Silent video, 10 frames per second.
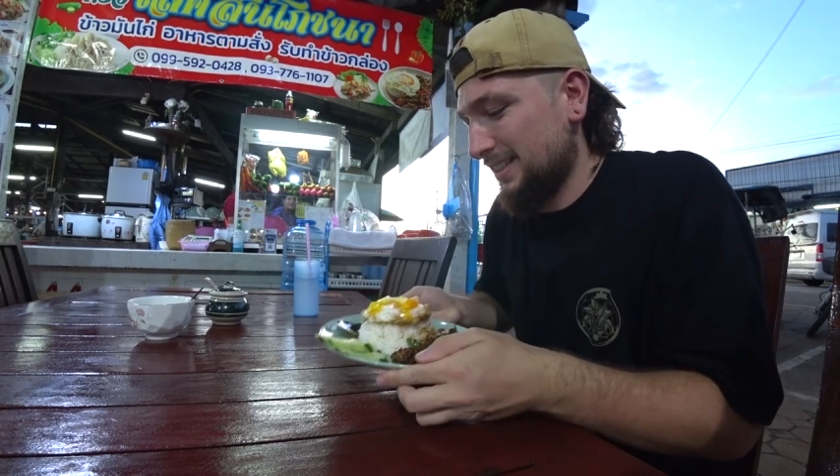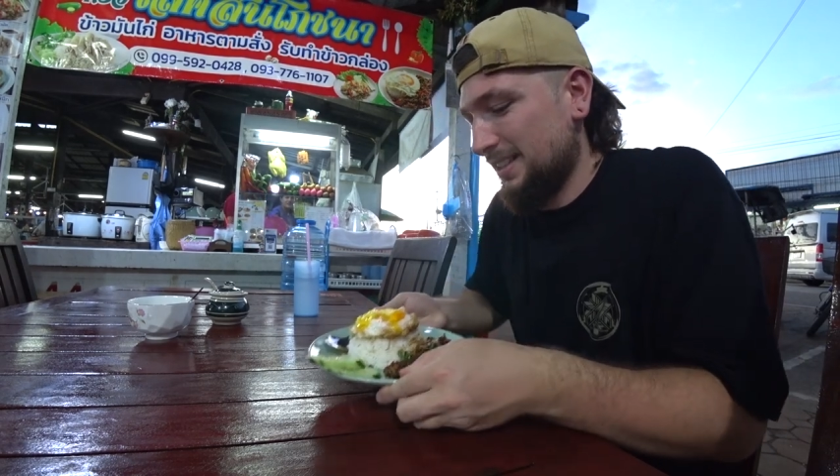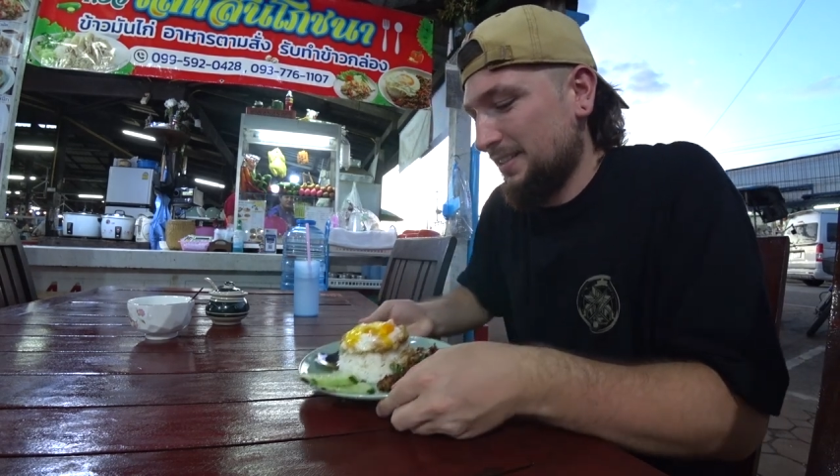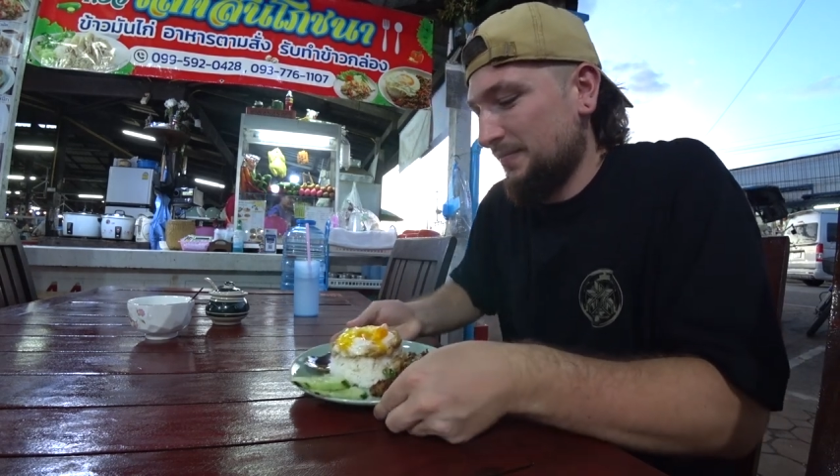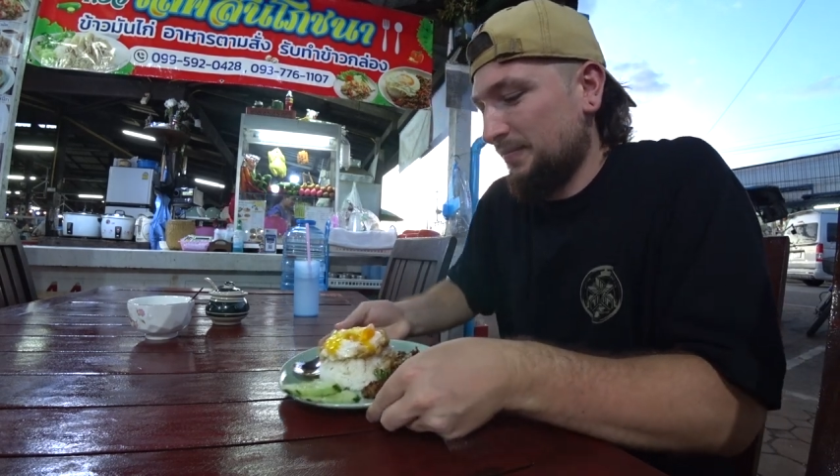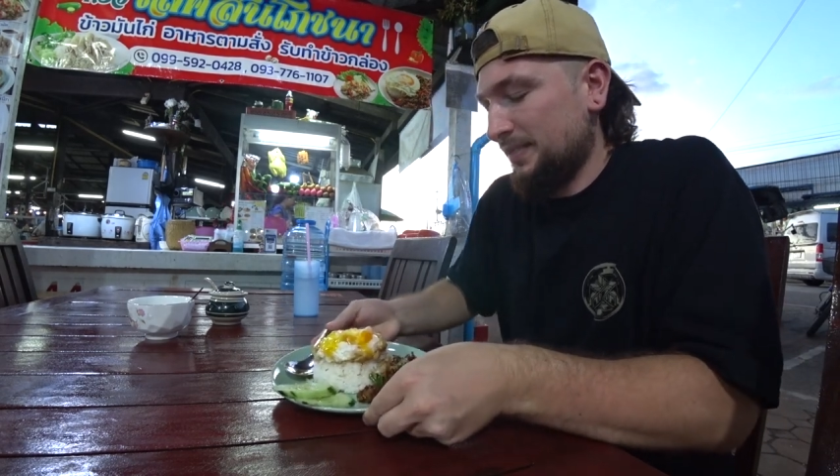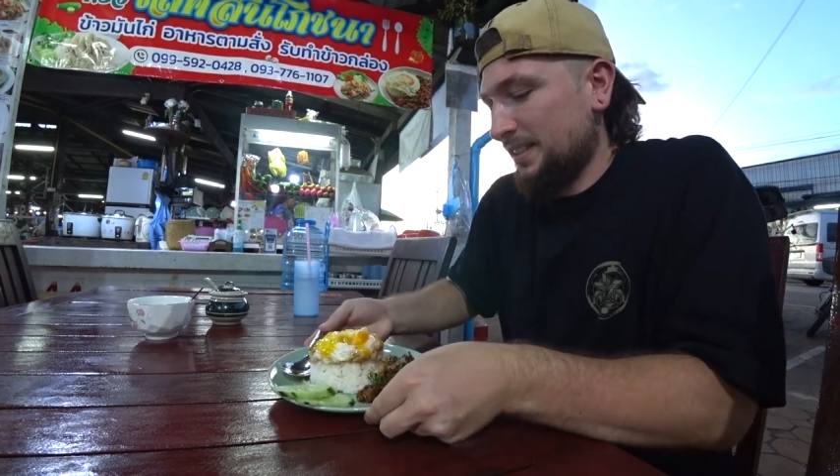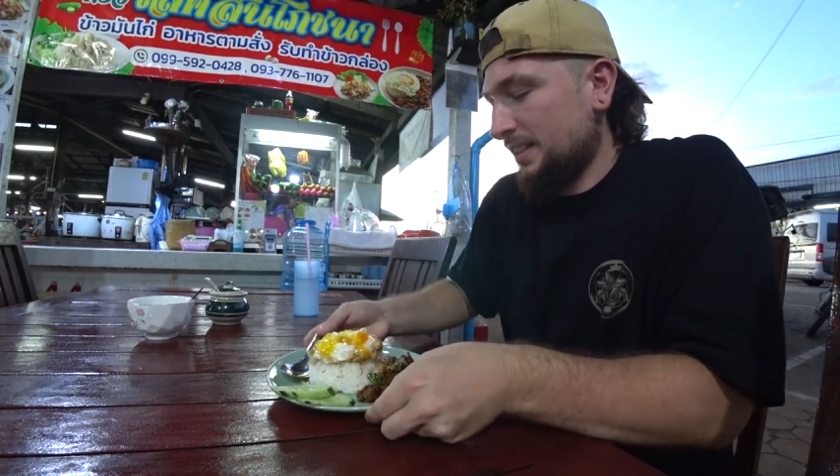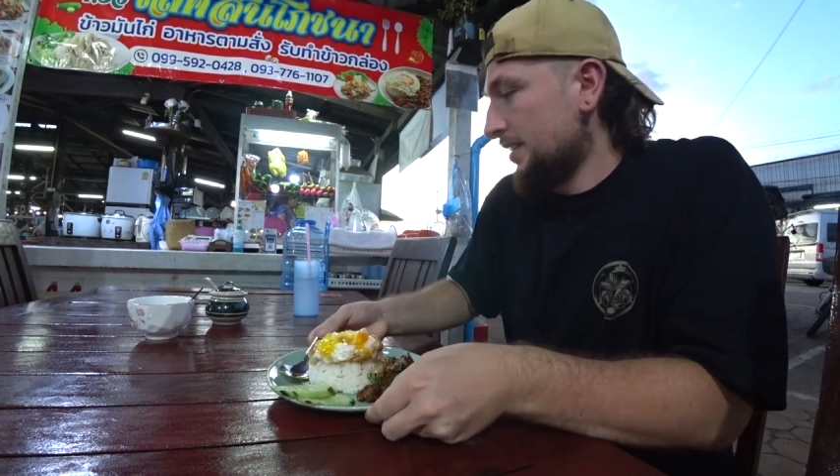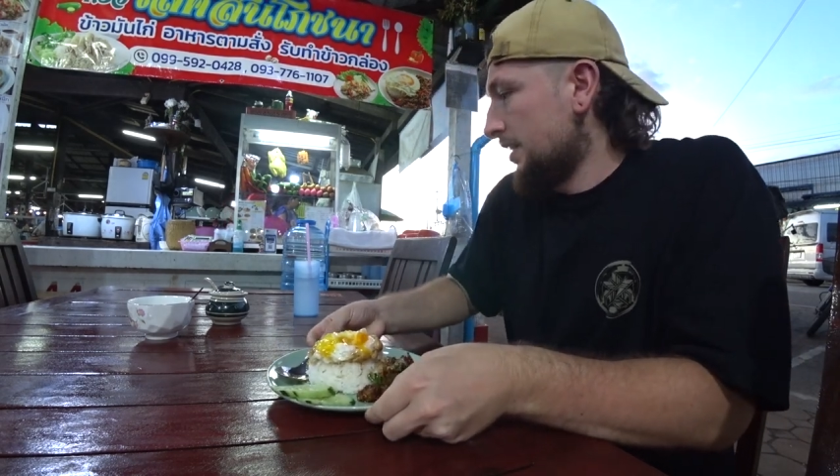
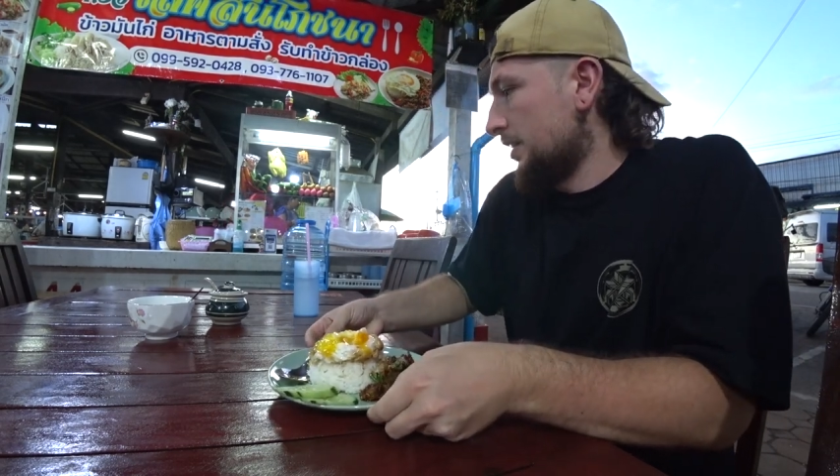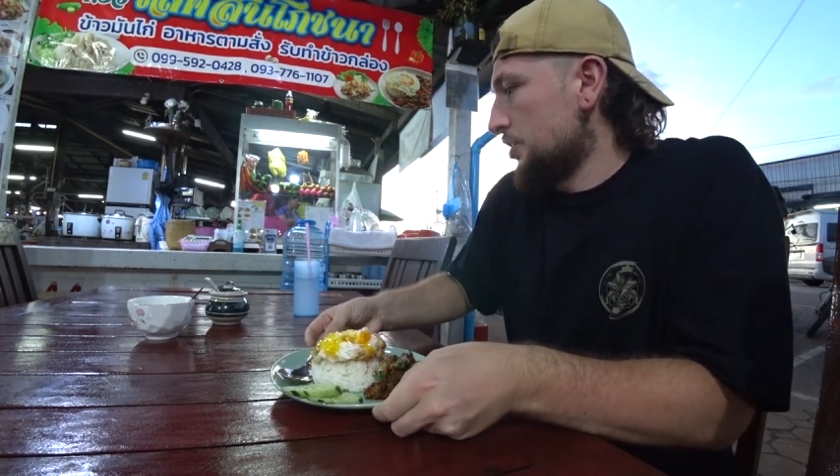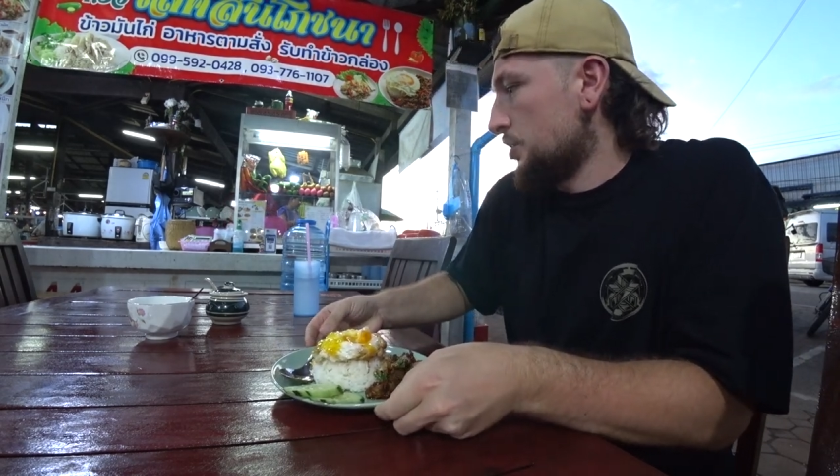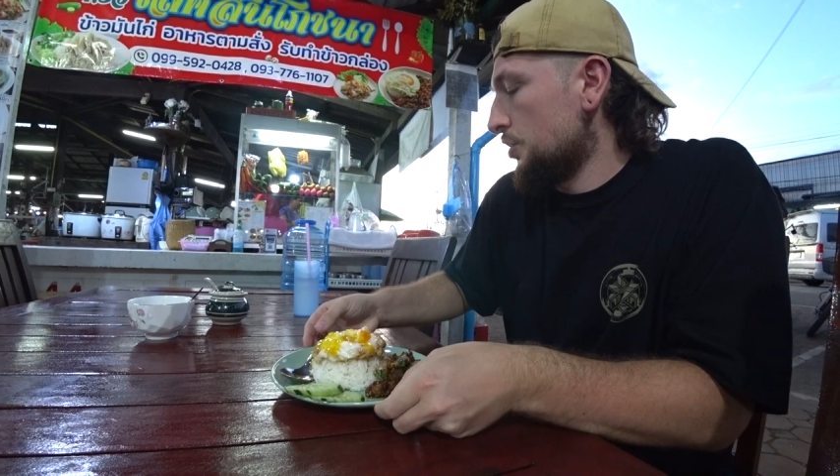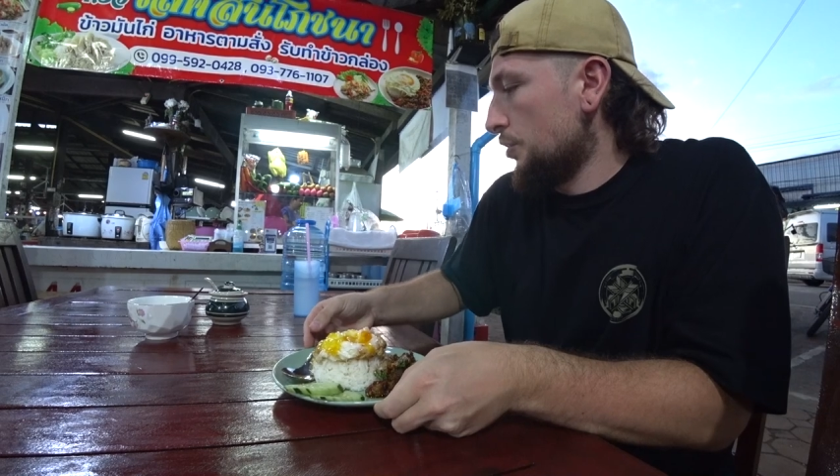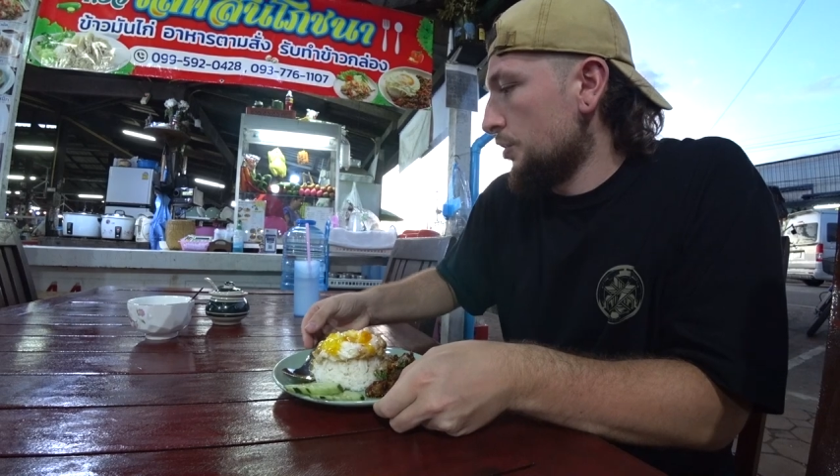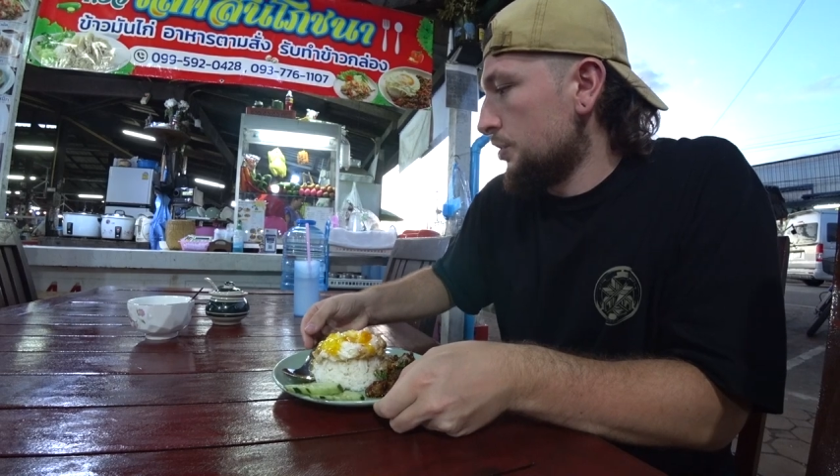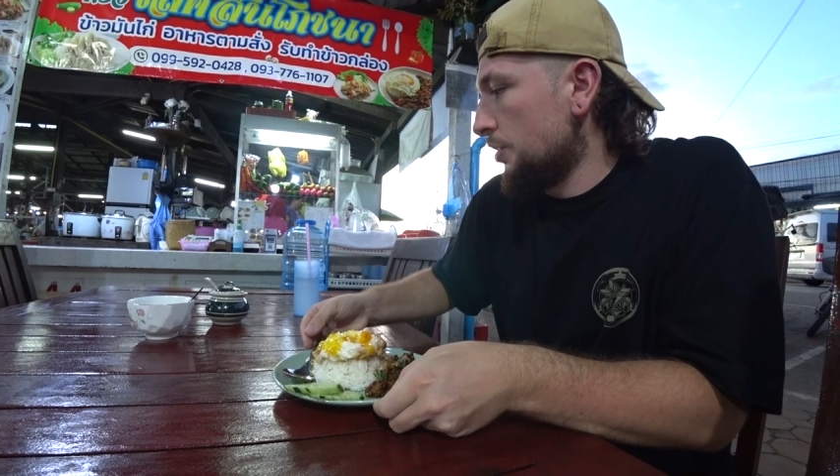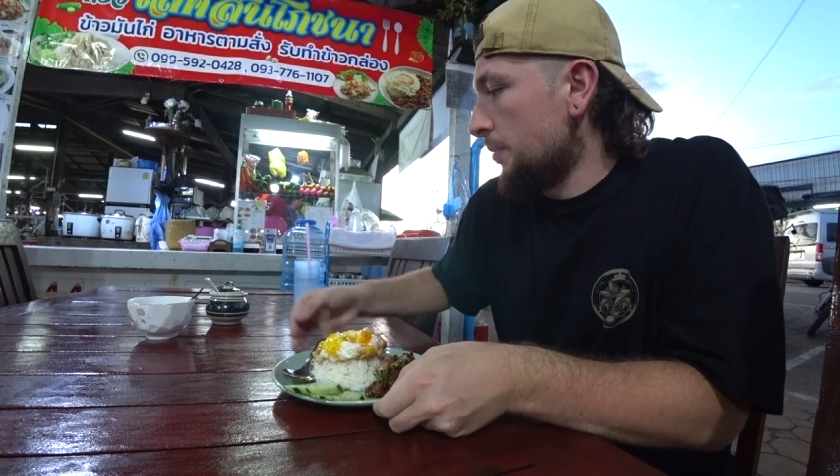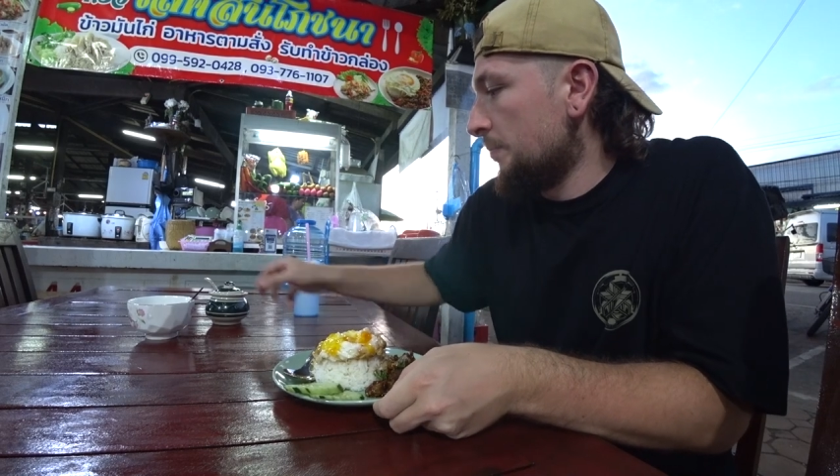Oh, let's just throw
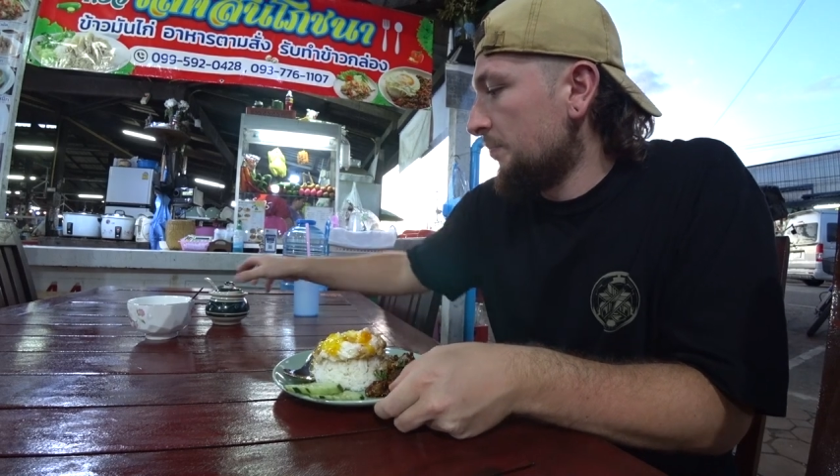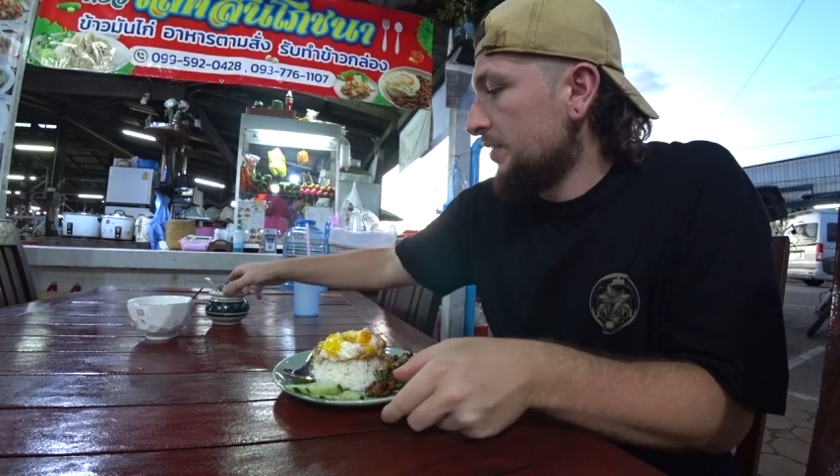some